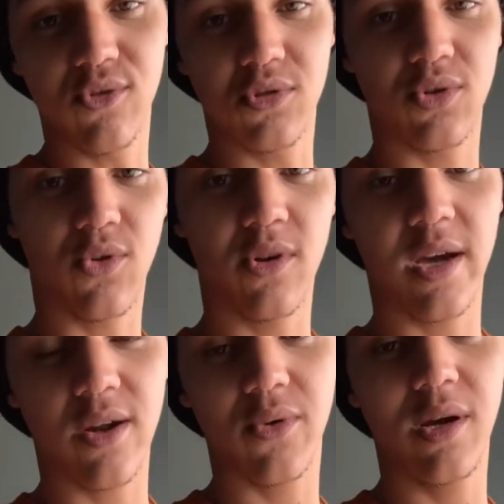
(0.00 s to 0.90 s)
story. I
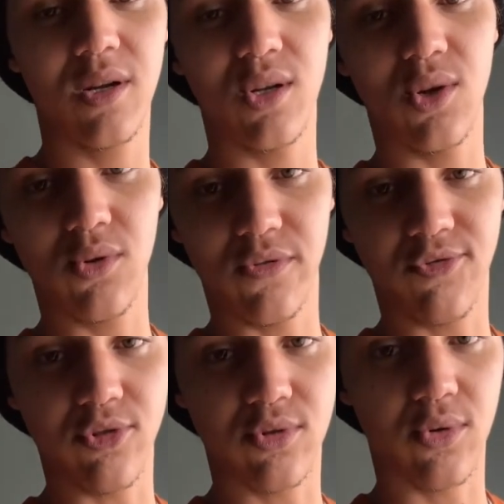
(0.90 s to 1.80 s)
don't care to know the
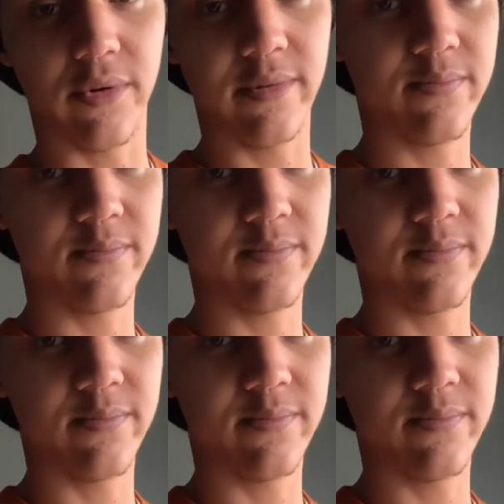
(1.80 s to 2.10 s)
full story.